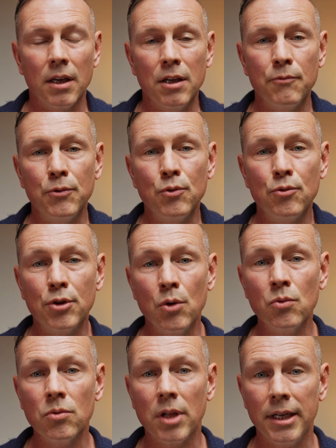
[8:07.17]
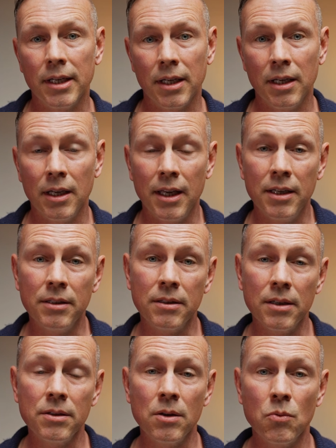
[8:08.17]
If you don't like it and it
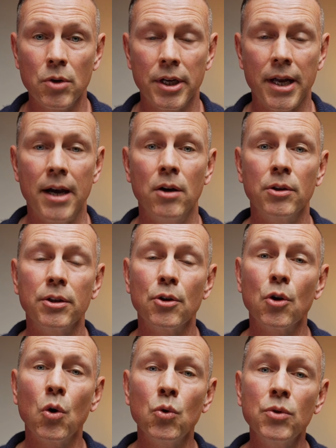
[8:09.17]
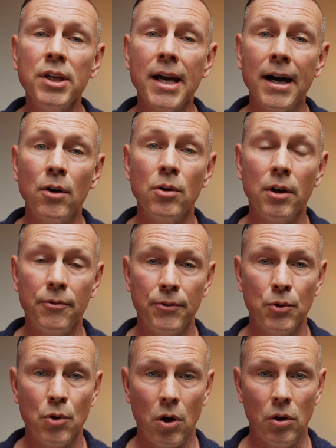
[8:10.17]
doesn't work out, you're only out a
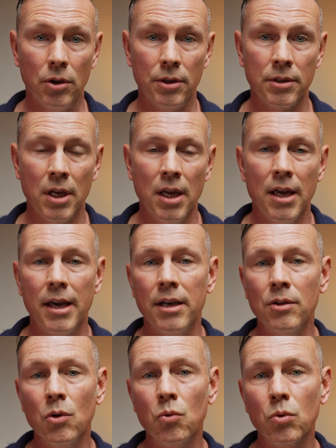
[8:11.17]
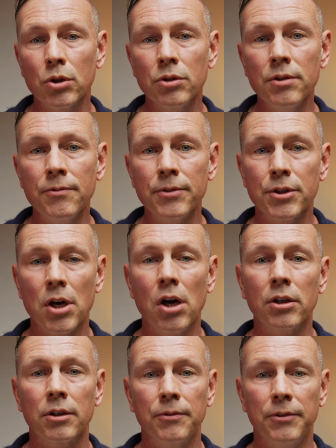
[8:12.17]
few dollars. And in the world of
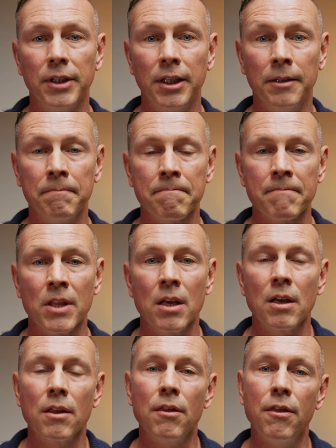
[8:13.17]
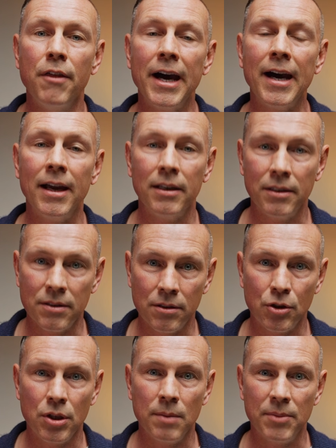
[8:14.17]
photography, that is a
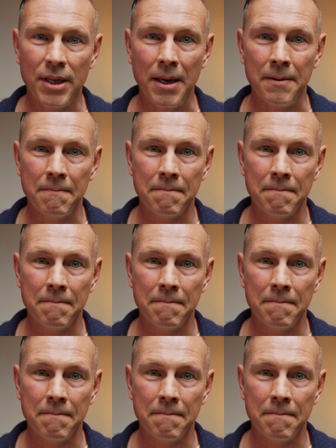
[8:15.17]
cheap date.